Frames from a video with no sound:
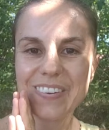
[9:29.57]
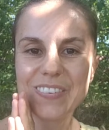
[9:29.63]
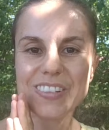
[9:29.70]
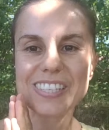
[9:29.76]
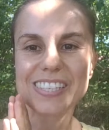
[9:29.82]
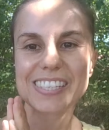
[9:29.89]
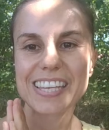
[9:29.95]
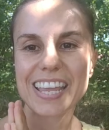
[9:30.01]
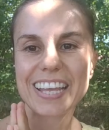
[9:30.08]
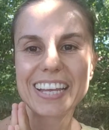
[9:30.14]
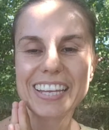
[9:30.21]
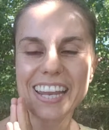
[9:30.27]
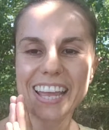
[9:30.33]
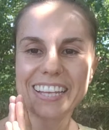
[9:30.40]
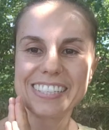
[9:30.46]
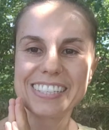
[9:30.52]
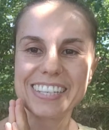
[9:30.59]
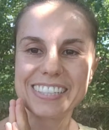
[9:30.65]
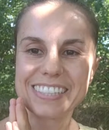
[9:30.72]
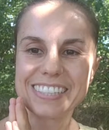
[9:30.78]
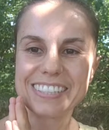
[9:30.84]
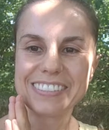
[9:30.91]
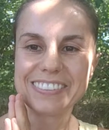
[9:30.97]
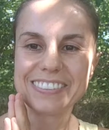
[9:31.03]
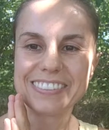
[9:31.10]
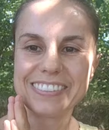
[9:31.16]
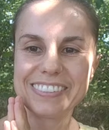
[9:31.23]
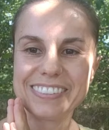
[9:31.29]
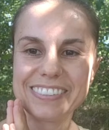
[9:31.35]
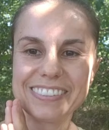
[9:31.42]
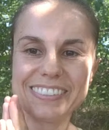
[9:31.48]
We'll stay connected.
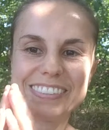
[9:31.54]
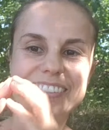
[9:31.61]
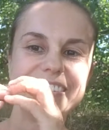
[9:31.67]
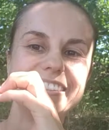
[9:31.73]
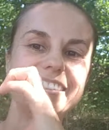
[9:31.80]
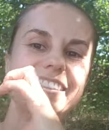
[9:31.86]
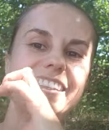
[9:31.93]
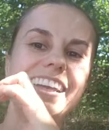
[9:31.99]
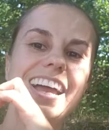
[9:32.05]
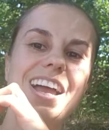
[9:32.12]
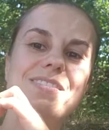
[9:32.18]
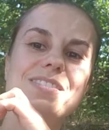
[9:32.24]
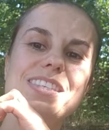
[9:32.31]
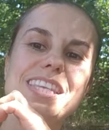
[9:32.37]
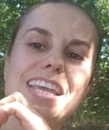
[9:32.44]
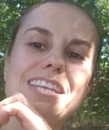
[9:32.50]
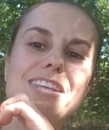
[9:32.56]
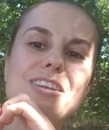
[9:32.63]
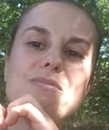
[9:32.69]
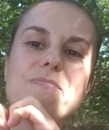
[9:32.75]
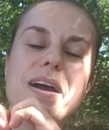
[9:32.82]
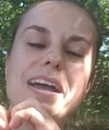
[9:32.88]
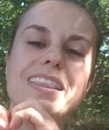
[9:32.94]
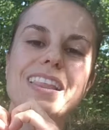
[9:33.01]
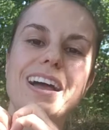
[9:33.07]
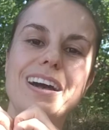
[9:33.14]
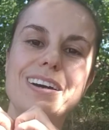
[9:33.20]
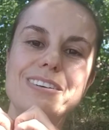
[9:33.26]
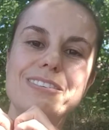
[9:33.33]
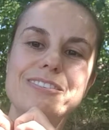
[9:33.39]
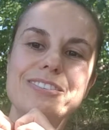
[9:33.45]
I'm sending you my
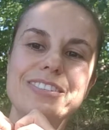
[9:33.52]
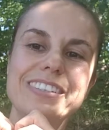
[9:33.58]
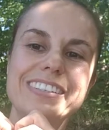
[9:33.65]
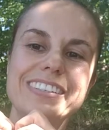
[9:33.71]
love.